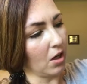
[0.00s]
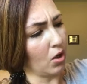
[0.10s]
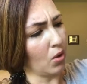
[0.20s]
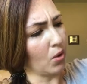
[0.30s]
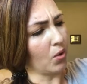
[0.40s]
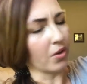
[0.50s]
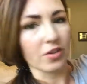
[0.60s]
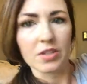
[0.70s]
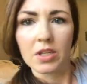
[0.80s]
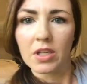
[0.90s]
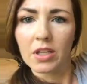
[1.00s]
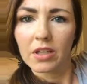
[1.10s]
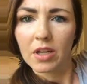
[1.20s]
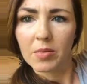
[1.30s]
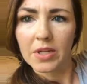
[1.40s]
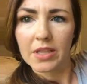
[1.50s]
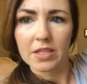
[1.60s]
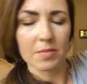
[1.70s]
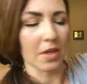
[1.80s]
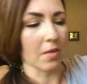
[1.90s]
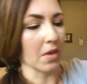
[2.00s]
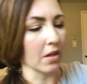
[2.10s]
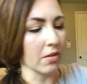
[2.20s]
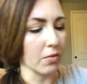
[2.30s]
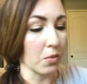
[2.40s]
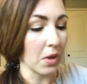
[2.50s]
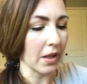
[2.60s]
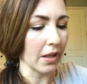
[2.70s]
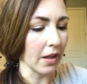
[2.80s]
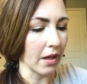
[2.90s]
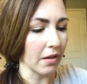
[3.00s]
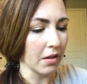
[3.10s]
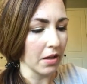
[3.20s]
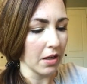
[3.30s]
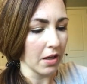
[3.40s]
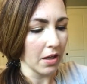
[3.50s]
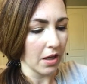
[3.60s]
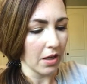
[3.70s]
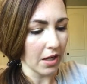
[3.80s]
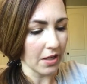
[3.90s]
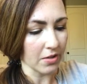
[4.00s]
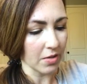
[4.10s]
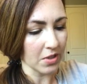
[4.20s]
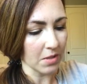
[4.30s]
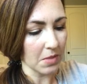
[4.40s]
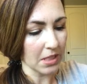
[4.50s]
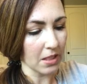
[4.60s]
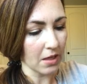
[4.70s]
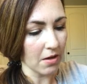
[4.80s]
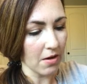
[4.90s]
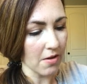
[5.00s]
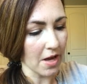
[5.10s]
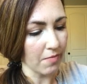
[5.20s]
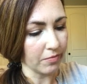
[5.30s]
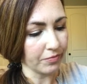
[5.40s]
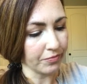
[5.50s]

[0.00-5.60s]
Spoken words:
Oh, girls, look how pretty that's becoming. Ooh, I like that. Okay, so I'm just mixing it all up.